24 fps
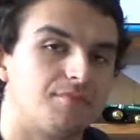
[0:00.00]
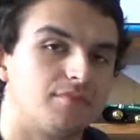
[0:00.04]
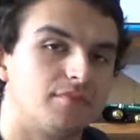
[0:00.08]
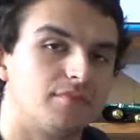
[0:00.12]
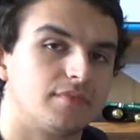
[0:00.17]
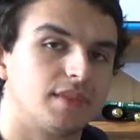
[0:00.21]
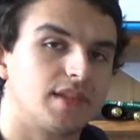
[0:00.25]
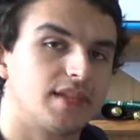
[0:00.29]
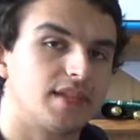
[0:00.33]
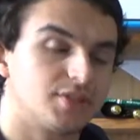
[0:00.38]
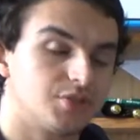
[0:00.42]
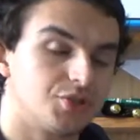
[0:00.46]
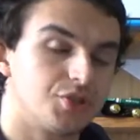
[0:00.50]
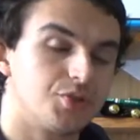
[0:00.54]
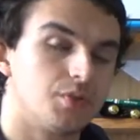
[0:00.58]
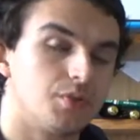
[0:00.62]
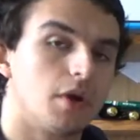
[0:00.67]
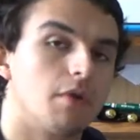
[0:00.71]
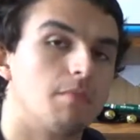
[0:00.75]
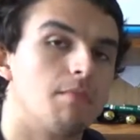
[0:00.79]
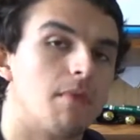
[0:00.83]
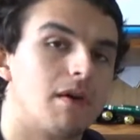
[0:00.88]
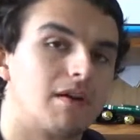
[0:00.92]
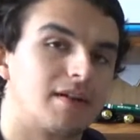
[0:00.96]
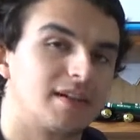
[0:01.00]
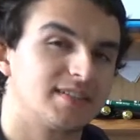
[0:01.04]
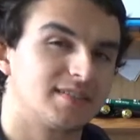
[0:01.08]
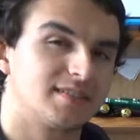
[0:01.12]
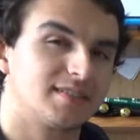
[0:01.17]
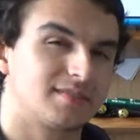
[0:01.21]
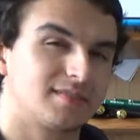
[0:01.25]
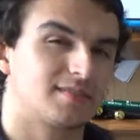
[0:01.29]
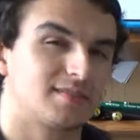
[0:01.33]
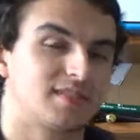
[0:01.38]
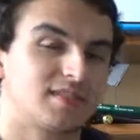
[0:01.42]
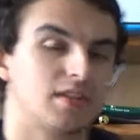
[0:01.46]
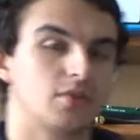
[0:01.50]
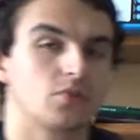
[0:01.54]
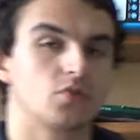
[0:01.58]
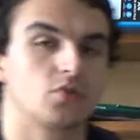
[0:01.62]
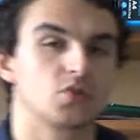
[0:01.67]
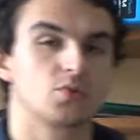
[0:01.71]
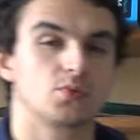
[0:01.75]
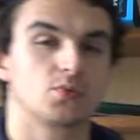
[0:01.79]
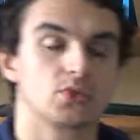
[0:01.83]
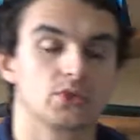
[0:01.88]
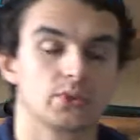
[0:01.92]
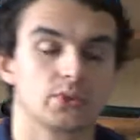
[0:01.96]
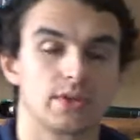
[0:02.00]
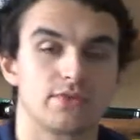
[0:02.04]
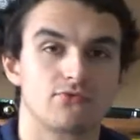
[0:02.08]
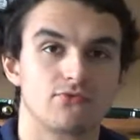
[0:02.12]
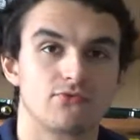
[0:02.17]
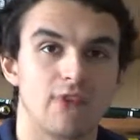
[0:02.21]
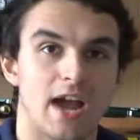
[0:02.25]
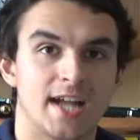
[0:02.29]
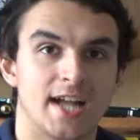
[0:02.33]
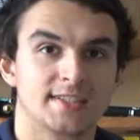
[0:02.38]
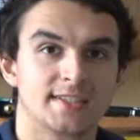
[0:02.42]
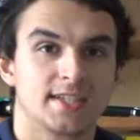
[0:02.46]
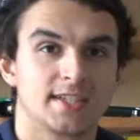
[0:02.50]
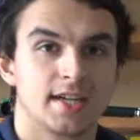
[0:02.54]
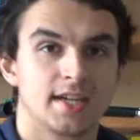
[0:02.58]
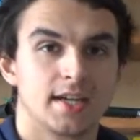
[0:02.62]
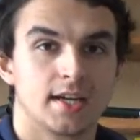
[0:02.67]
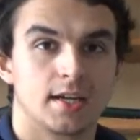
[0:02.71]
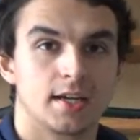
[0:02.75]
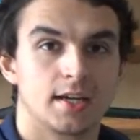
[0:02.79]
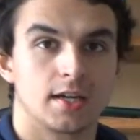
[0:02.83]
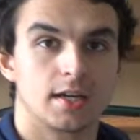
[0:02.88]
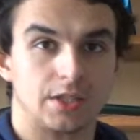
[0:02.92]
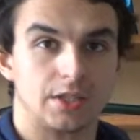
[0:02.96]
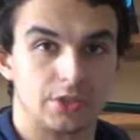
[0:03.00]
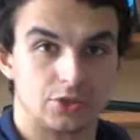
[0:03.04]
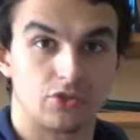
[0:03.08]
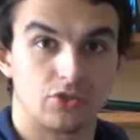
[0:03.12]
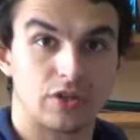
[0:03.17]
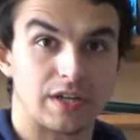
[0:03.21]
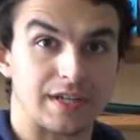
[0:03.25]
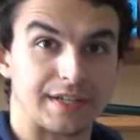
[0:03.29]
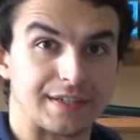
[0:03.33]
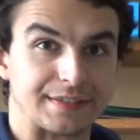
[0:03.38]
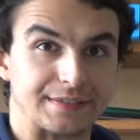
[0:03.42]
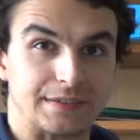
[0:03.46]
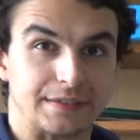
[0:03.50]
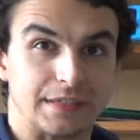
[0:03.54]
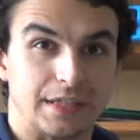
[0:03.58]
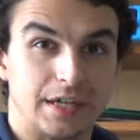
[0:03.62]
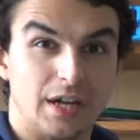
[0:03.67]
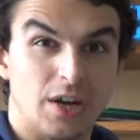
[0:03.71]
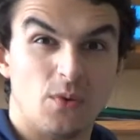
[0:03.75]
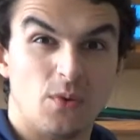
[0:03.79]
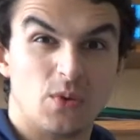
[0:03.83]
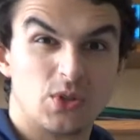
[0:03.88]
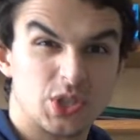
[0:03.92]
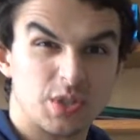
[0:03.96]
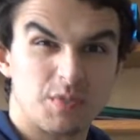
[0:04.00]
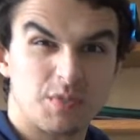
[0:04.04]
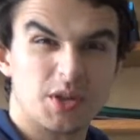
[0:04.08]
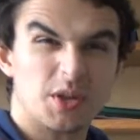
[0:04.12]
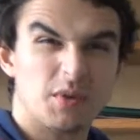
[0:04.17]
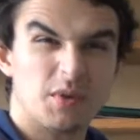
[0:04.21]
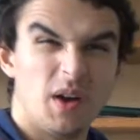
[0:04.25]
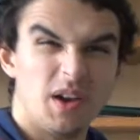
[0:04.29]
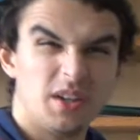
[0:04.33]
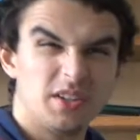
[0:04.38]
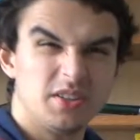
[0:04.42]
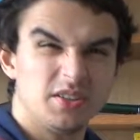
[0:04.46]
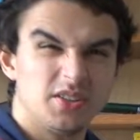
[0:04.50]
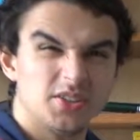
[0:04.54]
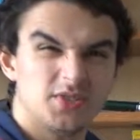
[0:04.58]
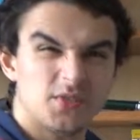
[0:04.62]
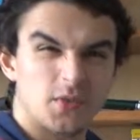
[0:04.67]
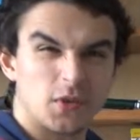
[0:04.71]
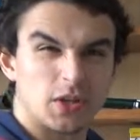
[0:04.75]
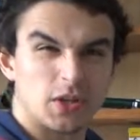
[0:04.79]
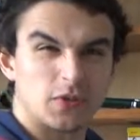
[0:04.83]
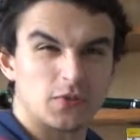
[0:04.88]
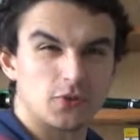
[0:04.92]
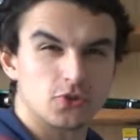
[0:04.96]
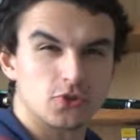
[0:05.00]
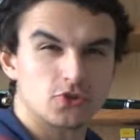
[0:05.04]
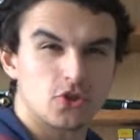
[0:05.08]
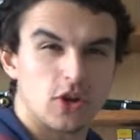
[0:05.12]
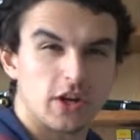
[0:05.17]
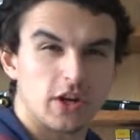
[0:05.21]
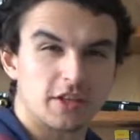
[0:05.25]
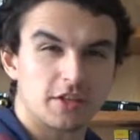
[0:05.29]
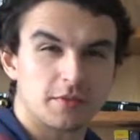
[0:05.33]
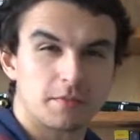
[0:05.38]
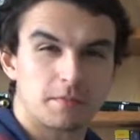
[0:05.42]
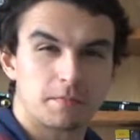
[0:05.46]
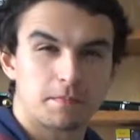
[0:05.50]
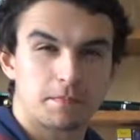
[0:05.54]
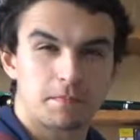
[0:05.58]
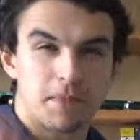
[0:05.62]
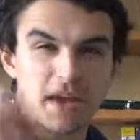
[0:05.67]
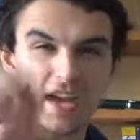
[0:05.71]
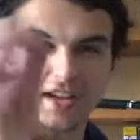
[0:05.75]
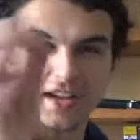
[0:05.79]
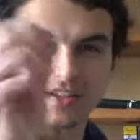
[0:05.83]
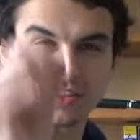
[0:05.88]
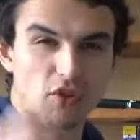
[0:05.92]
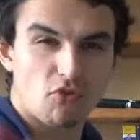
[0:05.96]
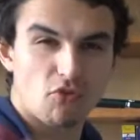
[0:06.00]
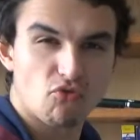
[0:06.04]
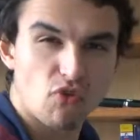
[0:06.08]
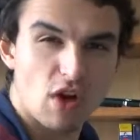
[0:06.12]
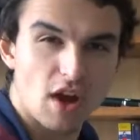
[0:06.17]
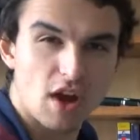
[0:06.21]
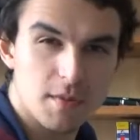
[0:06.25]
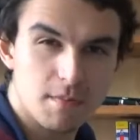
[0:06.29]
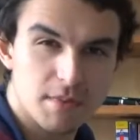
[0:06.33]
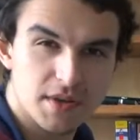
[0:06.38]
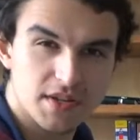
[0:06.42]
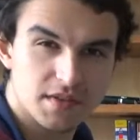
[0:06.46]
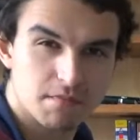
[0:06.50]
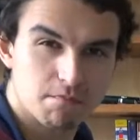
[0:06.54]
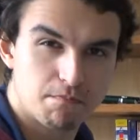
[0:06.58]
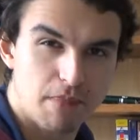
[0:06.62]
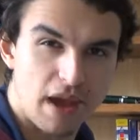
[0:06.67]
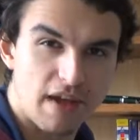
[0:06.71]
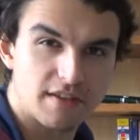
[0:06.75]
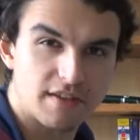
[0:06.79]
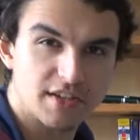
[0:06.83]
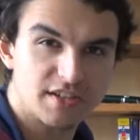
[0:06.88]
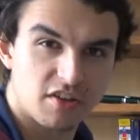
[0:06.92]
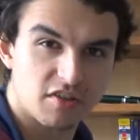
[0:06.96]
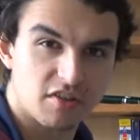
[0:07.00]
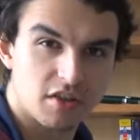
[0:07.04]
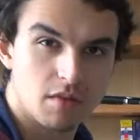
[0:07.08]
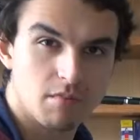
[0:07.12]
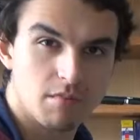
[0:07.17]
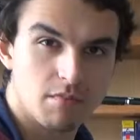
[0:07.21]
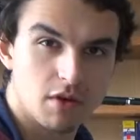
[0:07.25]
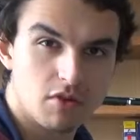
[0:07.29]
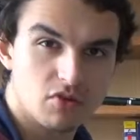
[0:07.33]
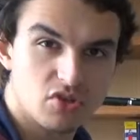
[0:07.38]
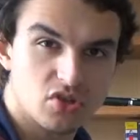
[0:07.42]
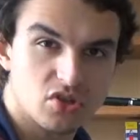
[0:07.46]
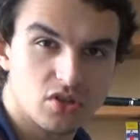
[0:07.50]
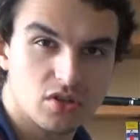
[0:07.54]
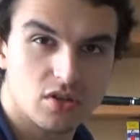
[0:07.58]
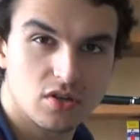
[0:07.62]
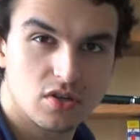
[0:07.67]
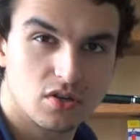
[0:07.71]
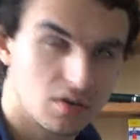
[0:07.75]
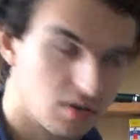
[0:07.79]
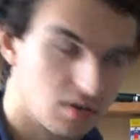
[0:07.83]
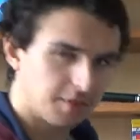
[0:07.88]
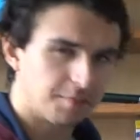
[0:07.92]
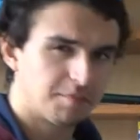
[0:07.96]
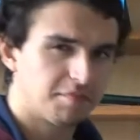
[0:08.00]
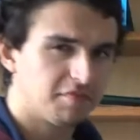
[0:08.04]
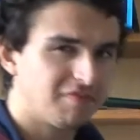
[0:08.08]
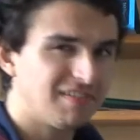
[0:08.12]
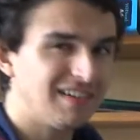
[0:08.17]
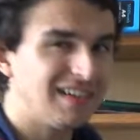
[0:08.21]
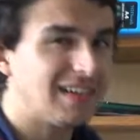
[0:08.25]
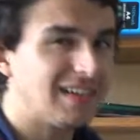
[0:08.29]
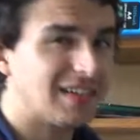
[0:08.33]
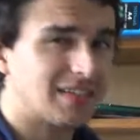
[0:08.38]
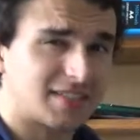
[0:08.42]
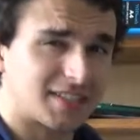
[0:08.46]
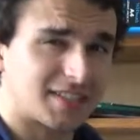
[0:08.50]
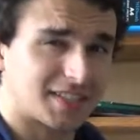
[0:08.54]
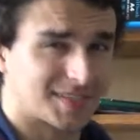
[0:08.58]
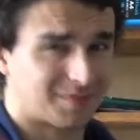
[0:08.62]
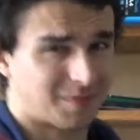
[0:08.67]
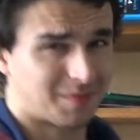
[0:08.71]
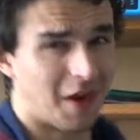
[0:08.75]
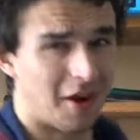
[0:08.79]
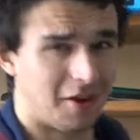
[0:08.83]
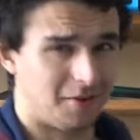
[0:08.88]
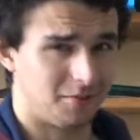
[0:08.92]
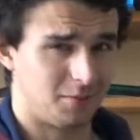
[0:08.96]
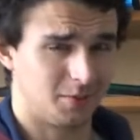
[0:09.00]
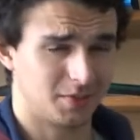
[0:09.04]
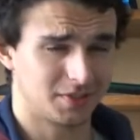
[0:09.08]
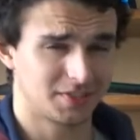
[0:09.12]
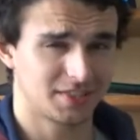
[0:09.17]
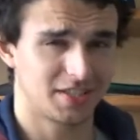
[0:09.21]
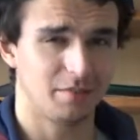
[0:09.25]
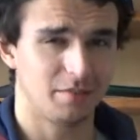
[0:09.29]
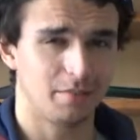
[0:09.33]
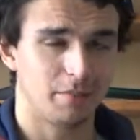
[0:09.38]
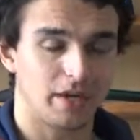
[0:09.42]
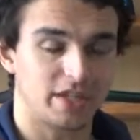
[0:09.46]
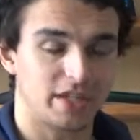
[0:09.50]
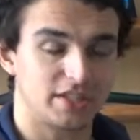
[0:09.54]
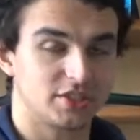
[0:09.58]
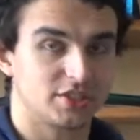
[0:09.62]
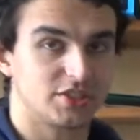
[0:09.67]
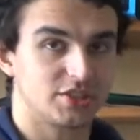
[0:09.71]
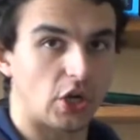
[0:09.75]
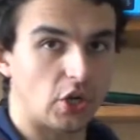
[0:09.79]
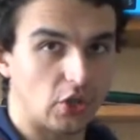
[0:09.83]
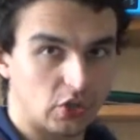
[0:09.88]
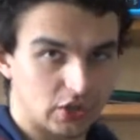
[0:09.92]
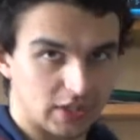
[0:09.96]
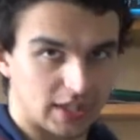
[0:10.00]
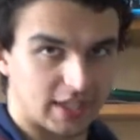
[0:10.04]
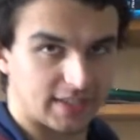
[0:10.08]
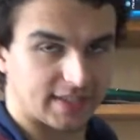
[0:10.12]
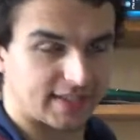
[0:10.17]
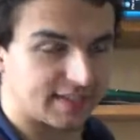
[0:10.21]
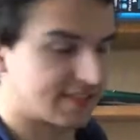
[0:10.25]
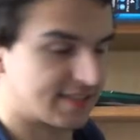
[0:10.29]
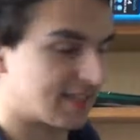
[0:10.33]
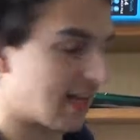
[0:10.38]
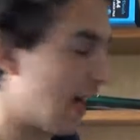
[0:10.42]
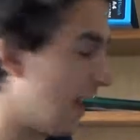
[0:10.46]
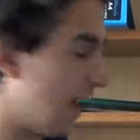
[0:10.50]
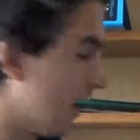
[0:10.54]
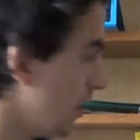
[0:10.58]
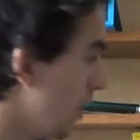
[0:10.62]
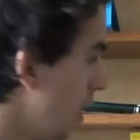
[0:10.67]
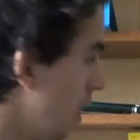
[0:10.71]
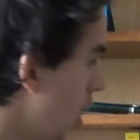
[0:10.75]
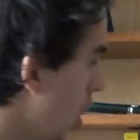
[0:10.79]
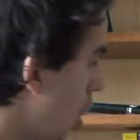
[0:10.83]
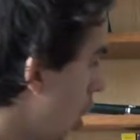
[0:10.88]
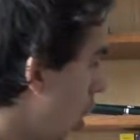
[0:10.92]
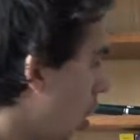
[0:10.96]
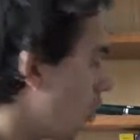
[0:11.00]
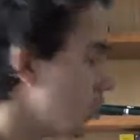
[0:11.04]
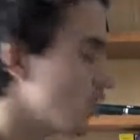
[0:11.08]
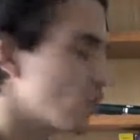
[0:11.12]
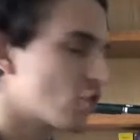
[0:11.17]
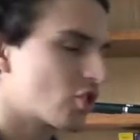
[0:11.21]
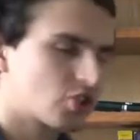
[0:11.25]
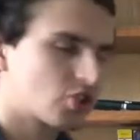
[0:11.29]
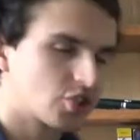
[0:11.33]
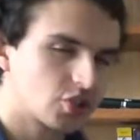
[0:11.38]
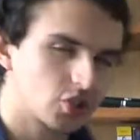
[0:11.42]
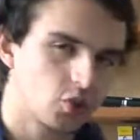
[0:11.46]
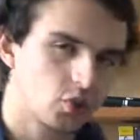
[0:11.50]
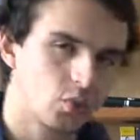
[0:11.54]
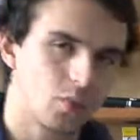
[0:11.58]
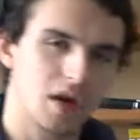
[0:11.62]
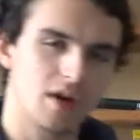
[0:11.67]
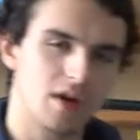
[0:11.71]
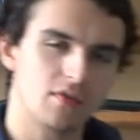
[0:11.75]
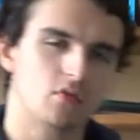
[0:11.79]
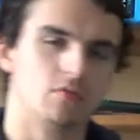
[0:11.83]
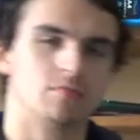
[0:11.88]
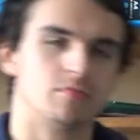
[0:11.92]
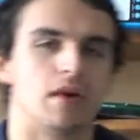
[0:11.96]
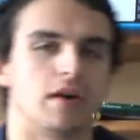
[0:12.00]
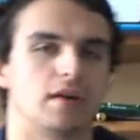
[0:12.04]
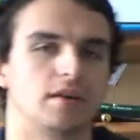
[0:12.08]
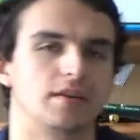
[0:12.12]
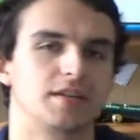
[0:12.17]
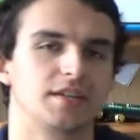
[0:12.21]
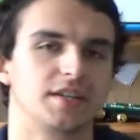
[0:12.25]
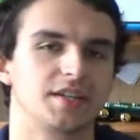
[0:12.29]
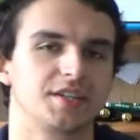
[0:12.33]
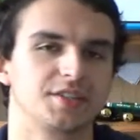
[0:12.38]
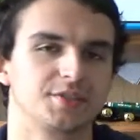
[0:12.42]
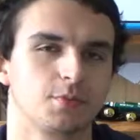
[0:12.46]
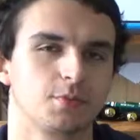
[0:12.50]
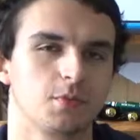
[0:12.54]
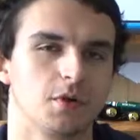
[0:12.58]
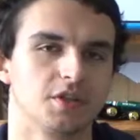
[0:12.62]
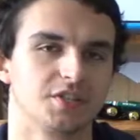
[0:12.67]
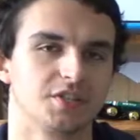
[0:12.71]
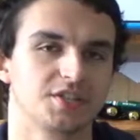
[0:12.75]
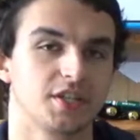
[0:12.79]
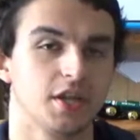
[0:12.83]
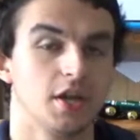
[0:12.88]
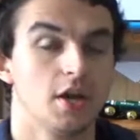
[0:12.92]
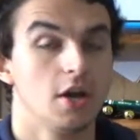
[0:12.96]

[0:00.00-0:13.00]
these New World monkeys to distinguish between red and green, which could be quite useful if you're trying to pick the ripest berries on the bush. A brilliant experiment done by Dolgin et al. On squirrel monkeys was,